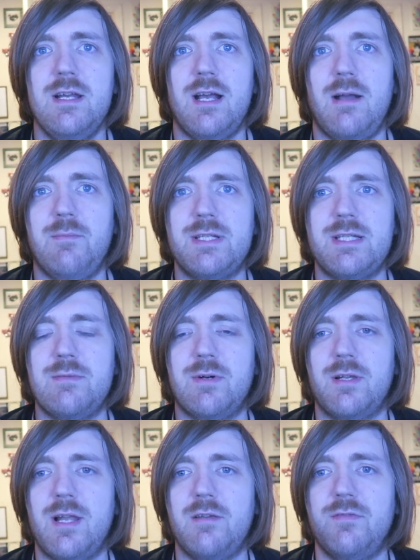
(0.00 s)
and we see
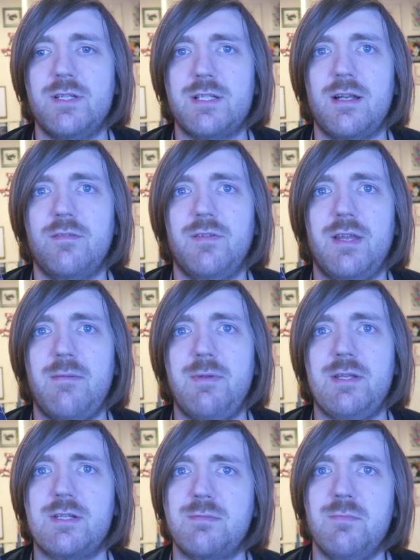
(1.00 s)
what life is like for them
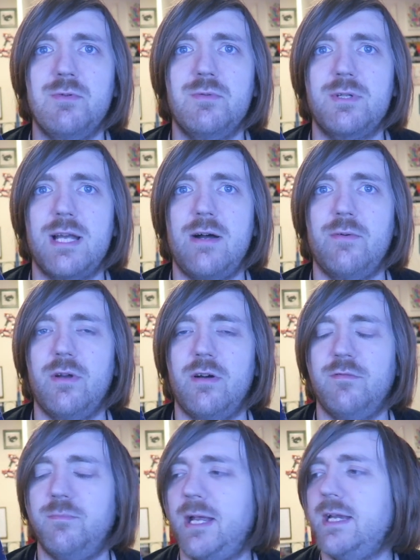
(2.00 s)
in the small town
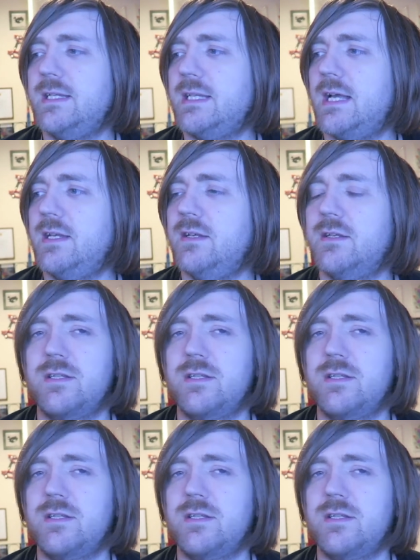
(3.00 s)
of End.